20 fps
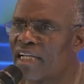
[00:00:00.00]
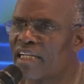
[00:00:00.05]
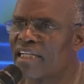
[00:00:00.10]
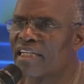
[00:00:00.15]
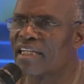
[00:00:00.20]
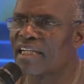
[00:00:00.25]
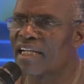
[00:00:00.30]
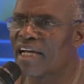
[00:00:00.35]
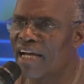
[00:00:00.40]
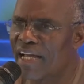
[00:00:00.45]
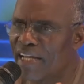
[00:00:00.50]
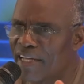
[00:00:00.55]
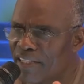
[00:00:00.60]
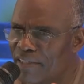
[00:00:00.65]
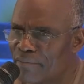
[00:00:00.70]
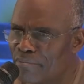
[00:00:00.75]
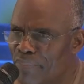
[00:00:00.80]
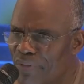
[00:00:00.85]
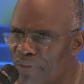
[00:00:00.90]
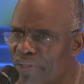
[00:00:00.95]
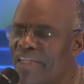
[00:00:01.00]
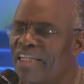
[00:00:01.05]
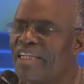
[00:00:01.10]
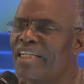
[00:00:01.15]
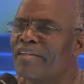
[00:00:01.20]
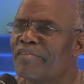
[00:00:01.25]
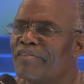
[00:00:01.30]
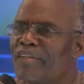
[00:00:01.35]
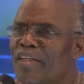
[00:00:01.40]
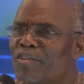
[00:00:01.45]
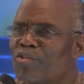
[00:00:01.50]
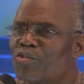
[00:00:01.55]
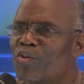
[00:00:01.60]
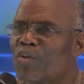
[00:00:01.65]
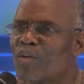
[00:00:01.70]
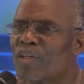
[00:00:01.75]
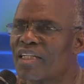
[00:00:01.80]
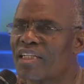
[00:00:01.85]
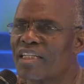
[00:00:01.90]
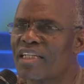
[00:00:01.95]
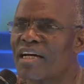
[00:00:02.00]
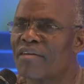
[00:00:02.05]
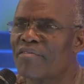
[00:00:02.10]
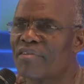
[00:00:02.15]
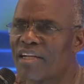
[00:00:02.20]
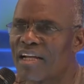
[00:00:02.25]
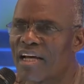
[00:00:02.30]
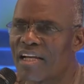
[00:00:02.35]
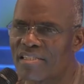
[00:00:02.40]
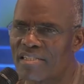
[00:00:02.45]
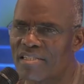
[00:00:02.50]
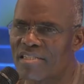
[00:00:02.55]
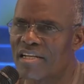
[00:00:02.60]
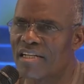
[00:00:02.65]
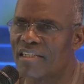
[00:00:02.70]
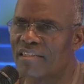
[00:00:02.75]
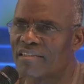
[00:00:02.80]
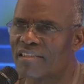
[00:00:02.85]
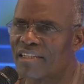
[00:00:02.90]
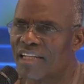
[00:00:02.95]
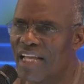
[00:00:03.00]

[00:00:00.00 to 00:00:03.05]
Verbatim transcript: And I believe that you already have an answer,